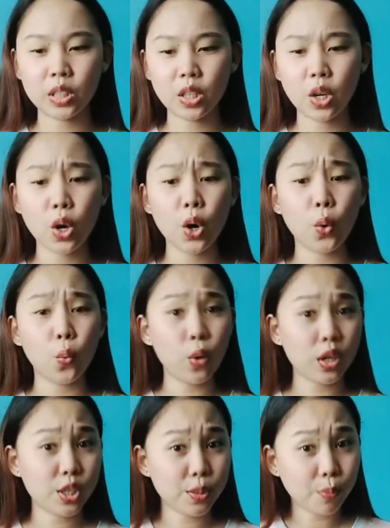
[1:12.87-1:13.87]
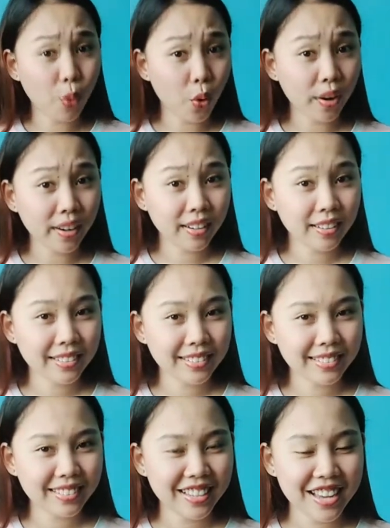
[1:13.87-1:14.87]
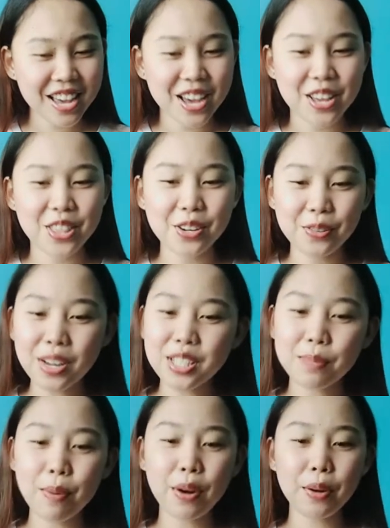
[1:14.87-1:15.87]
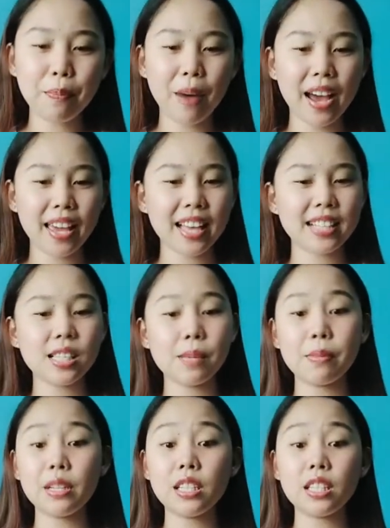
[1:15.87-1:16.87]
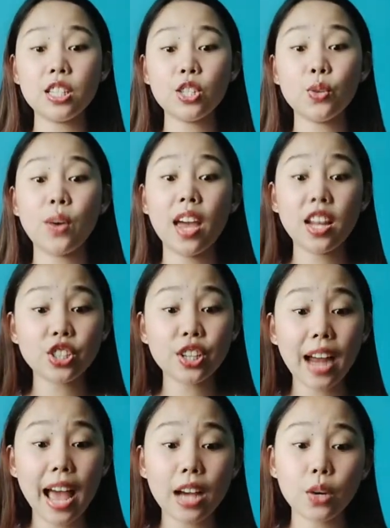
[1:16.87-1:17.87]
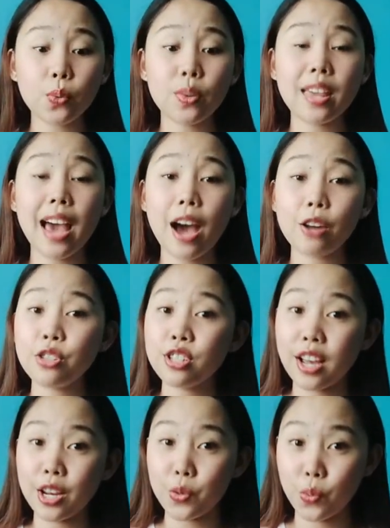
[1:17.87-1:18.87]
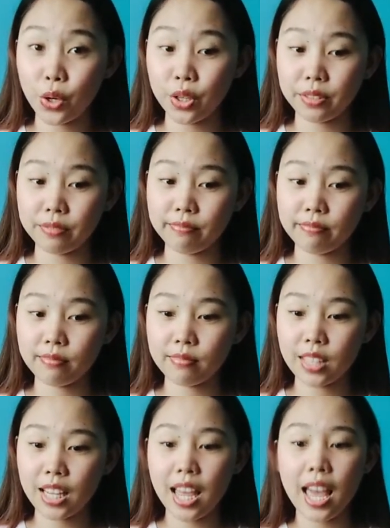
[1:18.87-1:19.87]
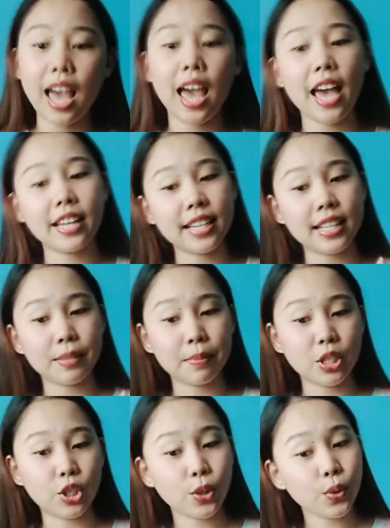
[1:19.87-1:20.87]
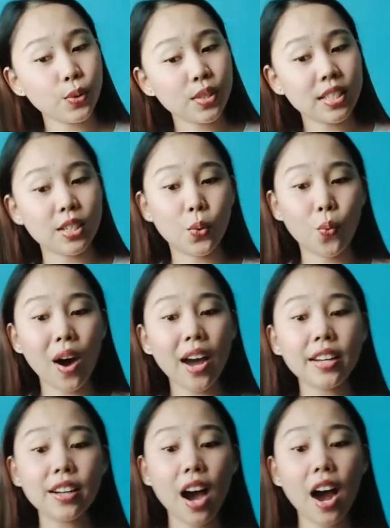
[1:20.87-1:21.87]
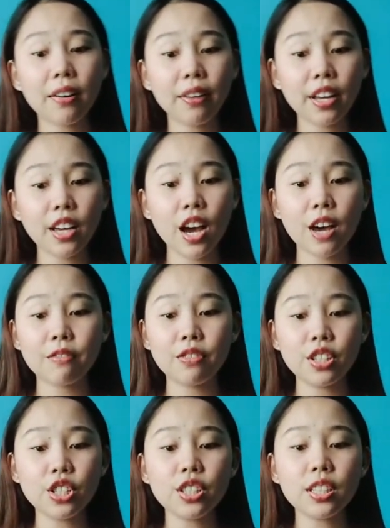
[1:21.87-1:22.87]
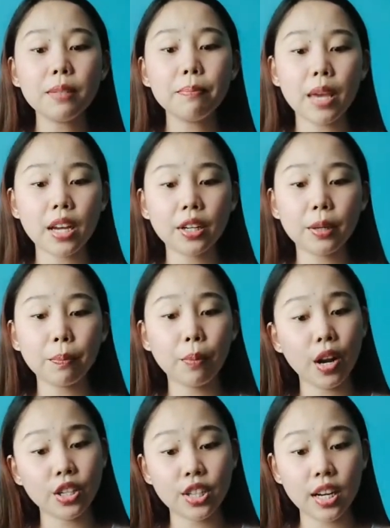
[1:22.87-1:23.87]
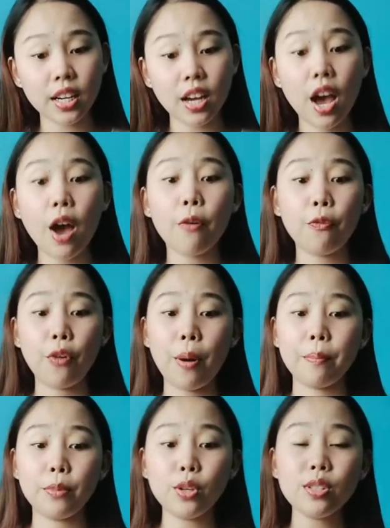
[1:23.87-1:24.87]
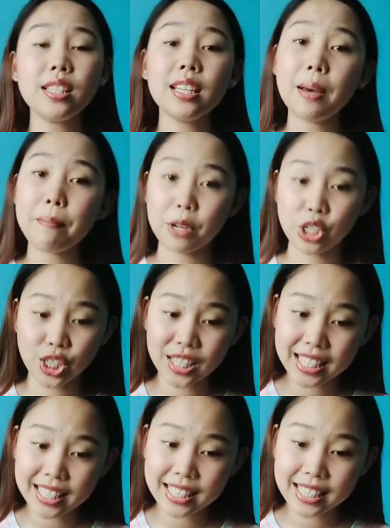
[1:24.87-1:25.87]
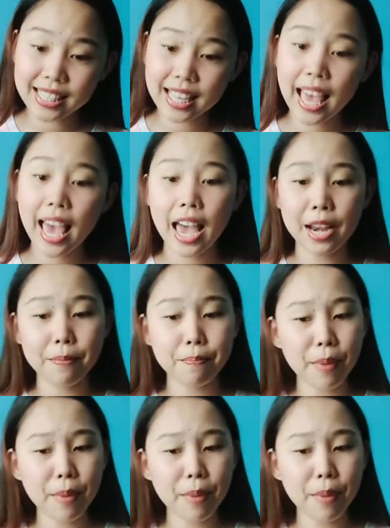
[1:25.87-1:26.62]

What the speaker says: What's more, the Raspberry Pi has the ability to interact with the outside world and has been used in a wide array of digital maker projects, from music machines and parent